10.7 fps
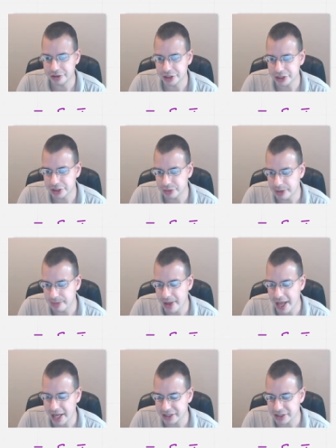So this is going to be
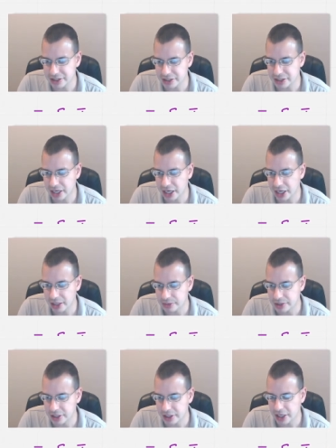mass
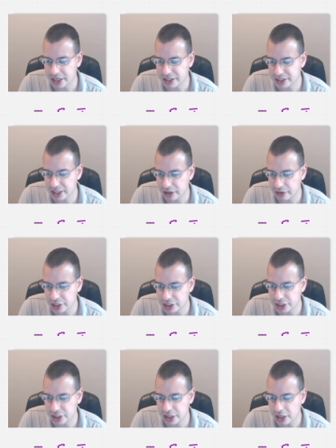times
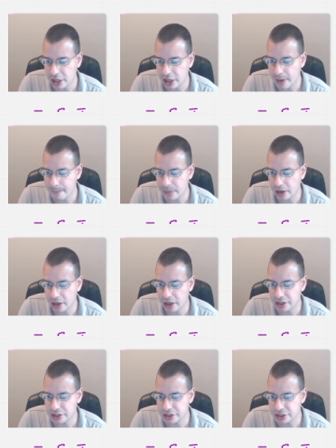acceleration
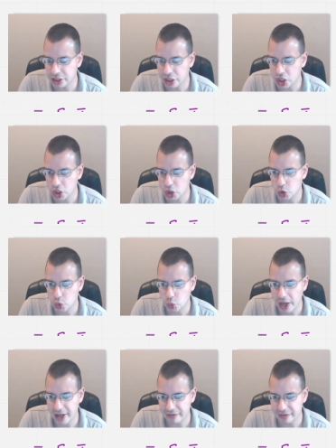plus
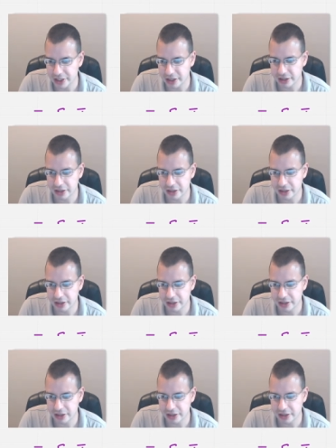gravity.